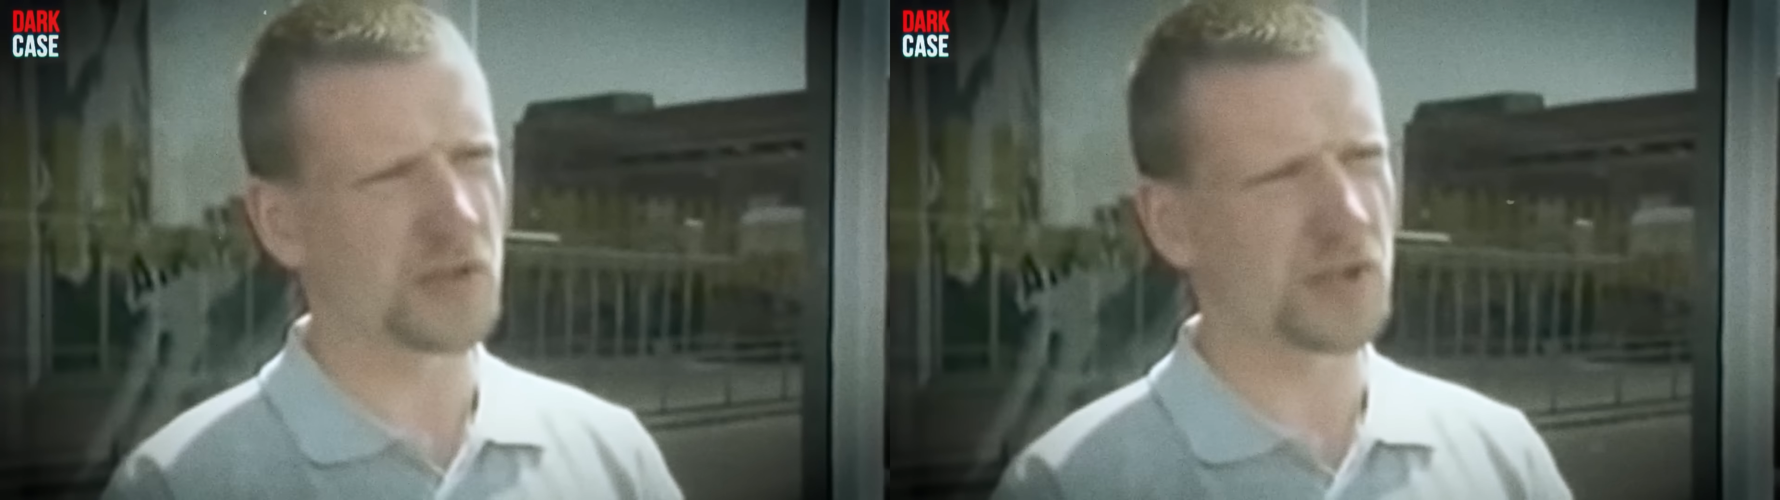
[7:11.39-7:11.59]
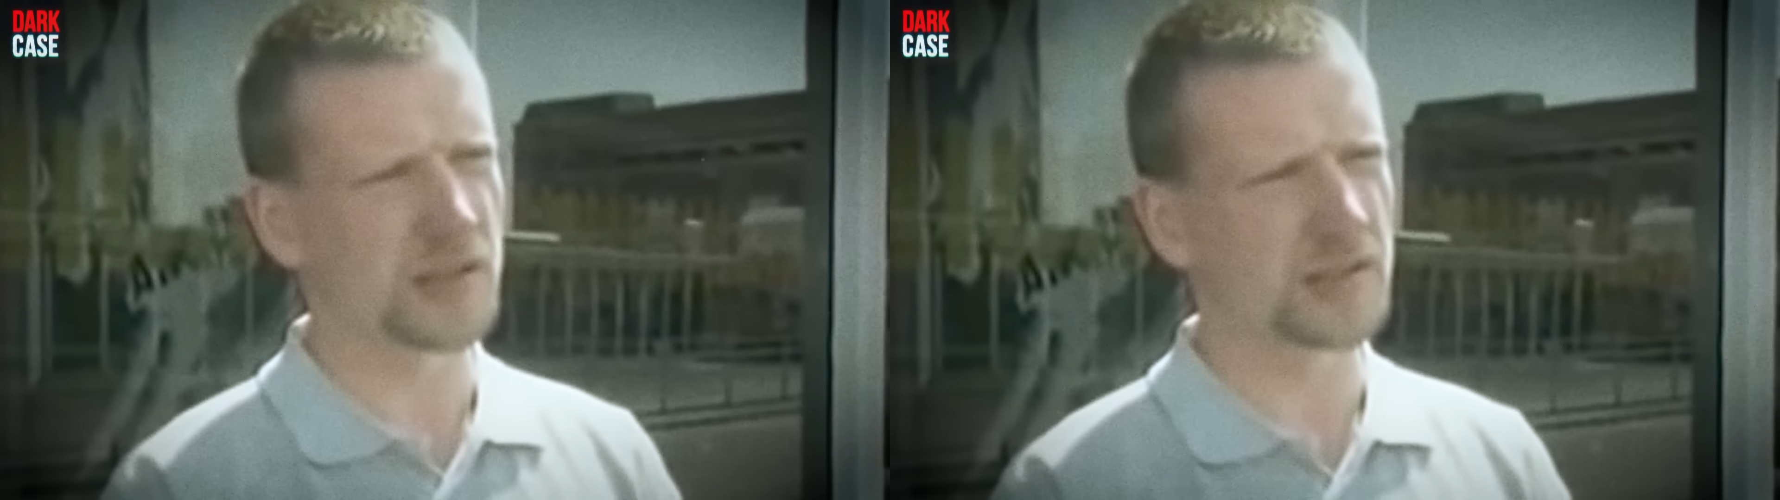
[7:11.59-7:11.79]

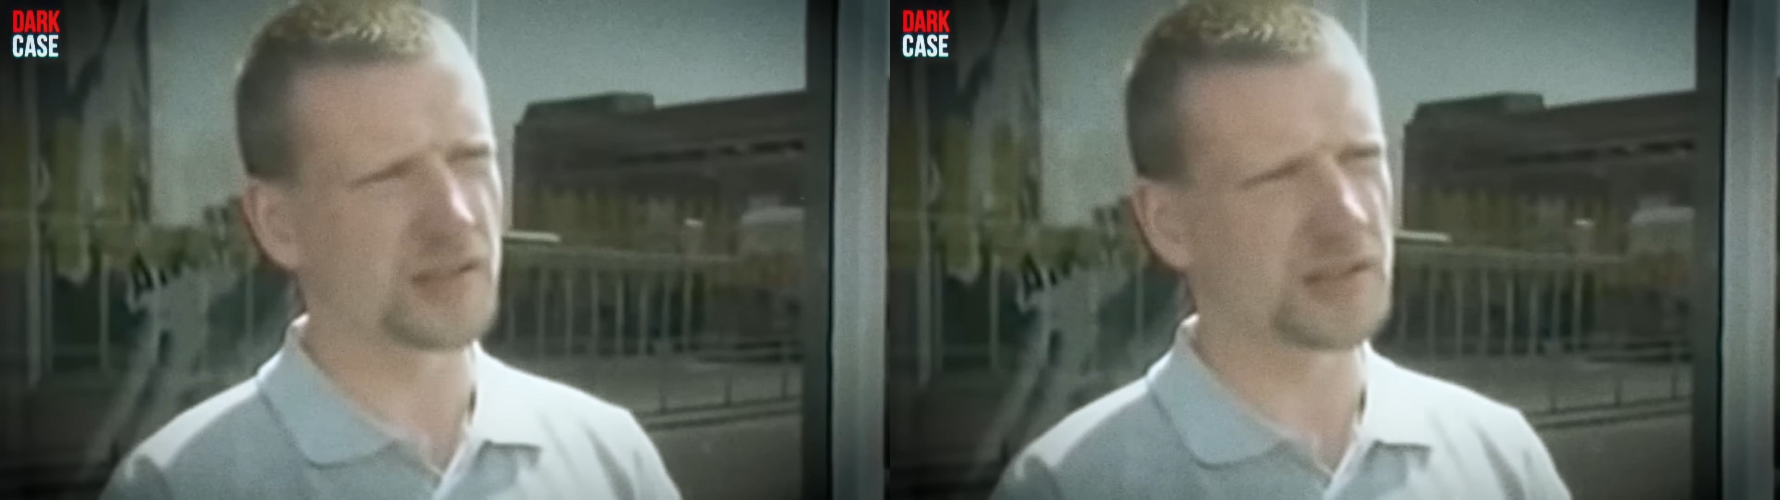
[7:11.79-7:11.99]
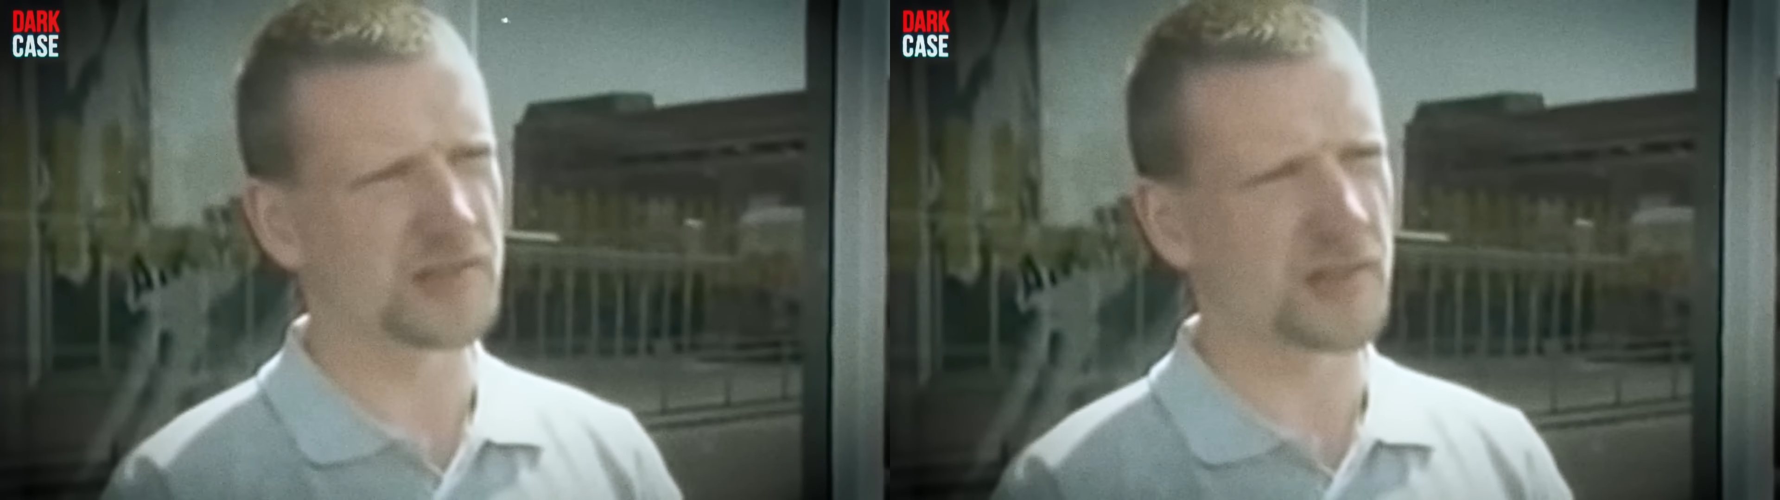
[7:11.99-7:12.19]
murdered.
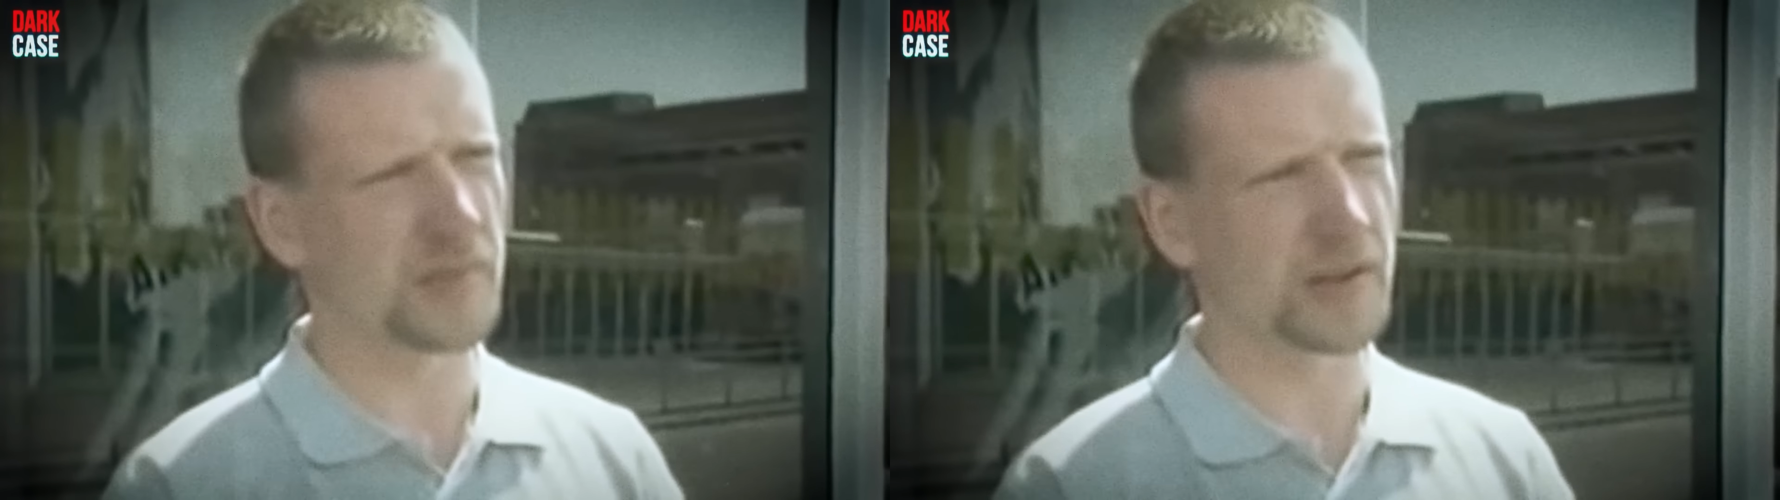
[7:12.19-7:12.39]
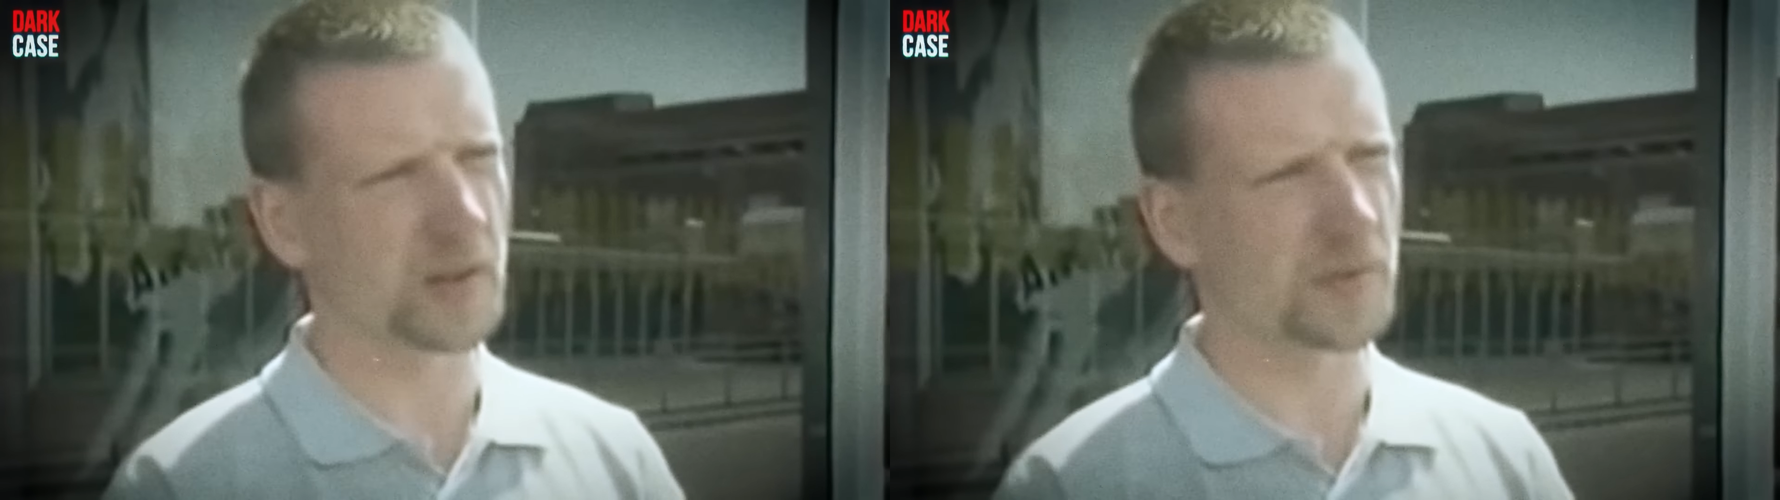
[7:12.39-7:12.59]
His
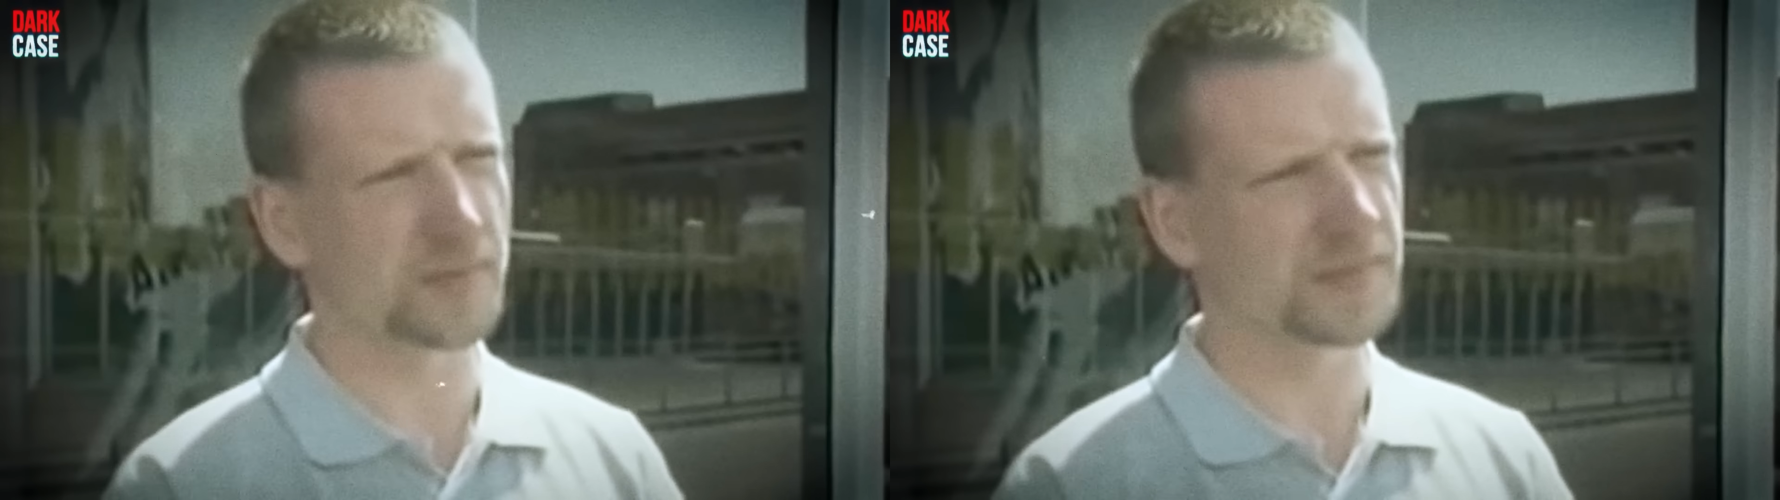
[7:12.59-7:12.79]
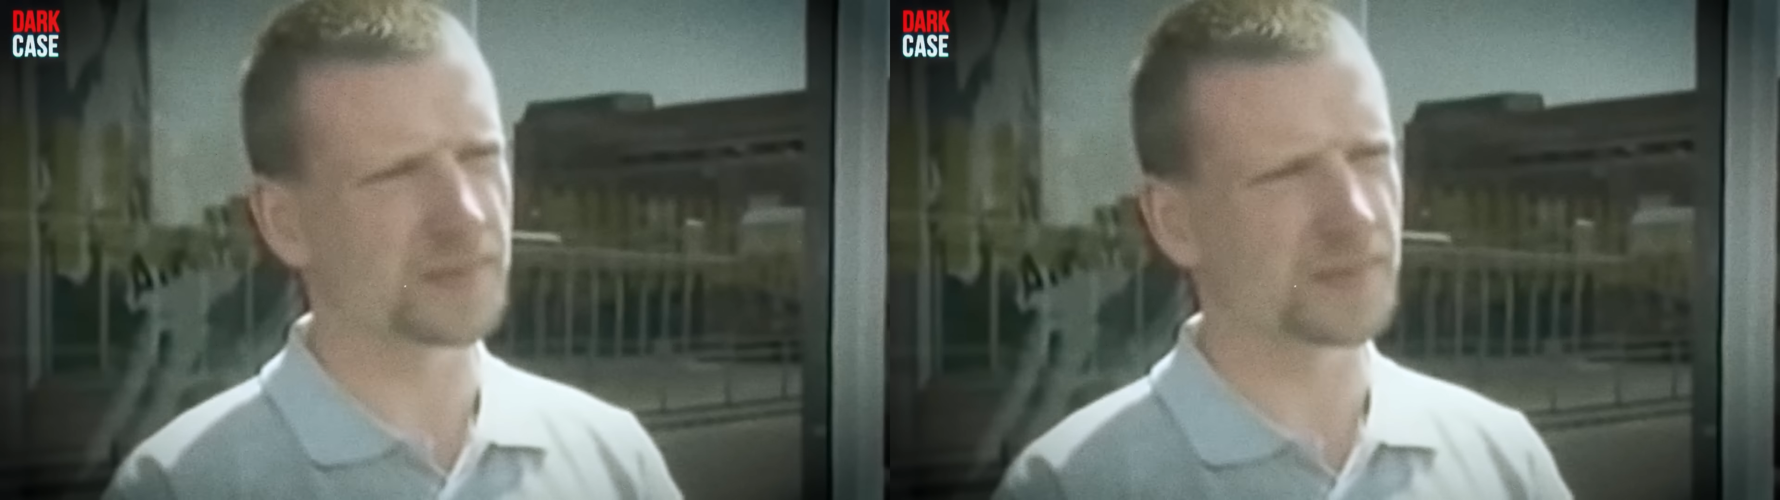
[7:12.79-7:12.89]
family don't.